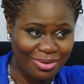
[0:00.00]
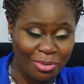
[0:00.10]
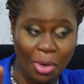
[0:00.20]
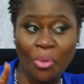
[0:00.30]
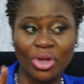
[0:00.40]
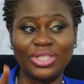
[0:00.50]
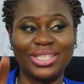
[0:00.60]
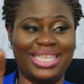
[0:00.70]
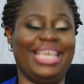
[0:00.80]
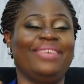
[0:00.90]
we want
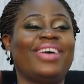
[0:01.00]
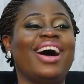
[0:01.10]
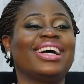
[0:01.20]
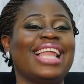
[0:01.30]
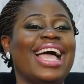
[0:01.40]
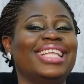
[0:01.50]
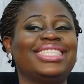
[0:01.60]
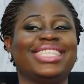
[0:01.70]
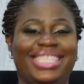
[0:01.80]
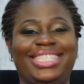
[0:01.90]
to give our
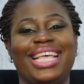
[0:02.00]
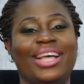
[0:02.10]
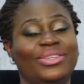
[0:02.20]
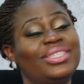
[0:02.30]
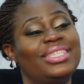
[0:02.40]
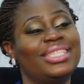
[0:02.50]
clients a discount.